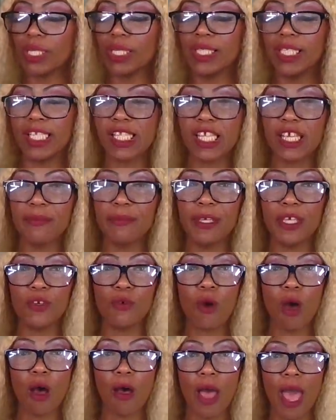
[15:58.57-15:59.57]
This could be
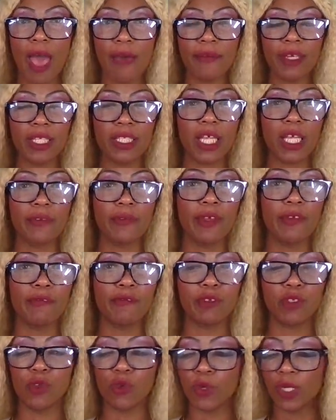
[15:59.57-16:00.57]
you all having a lot of
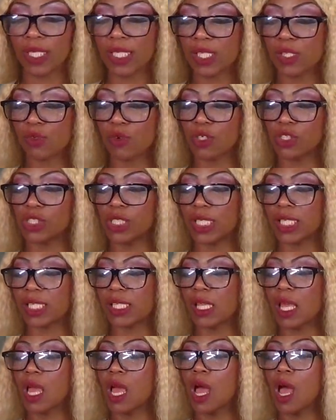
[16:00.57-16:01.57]
influence or
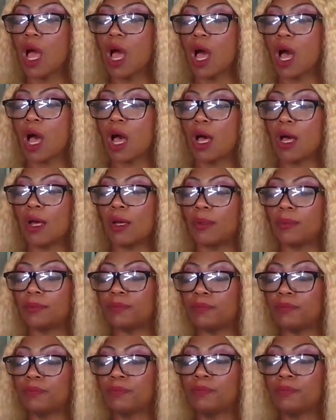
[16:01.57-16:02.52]
just um,